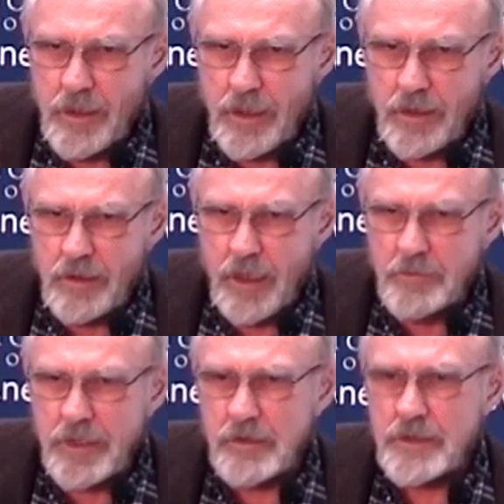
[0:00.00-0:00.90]
And
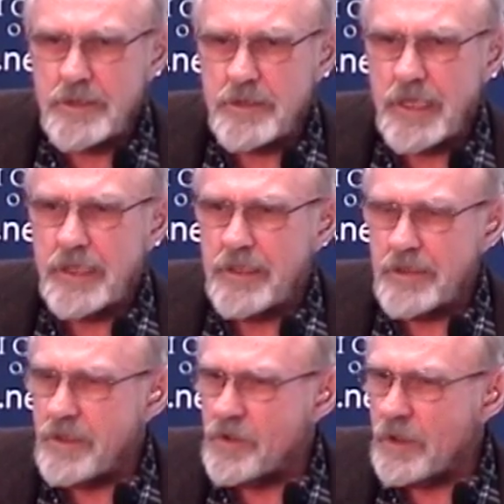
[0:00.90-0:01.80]
I'm not going to say
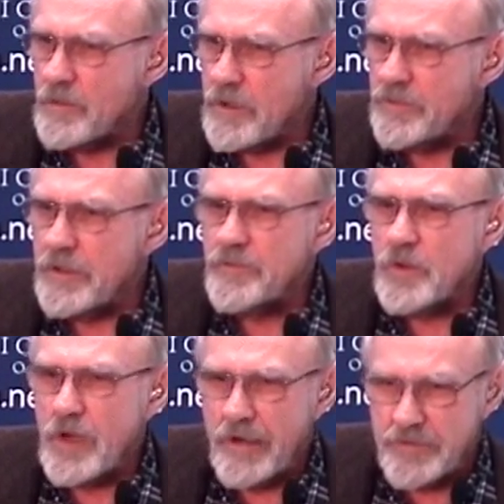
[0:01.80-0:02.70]
this in terms of if
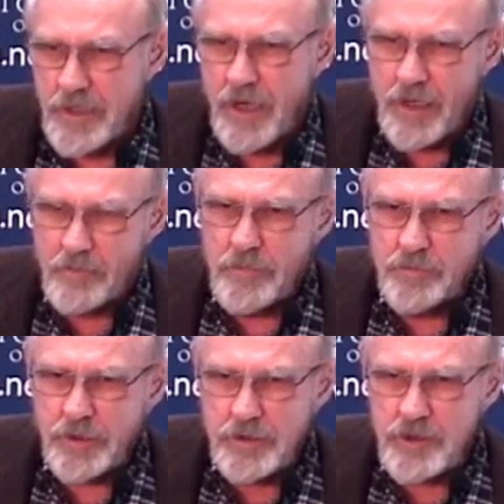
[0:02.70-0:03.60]
you have time,
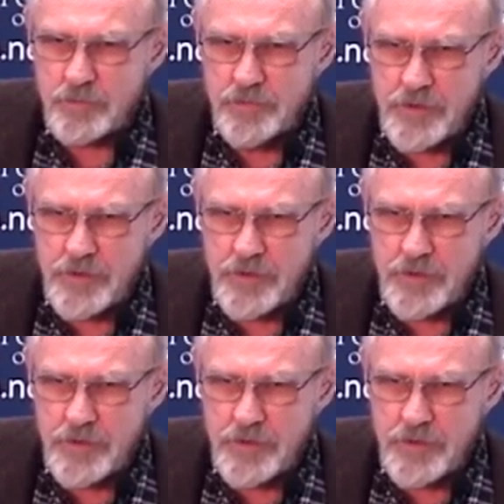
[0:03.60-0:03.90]
but this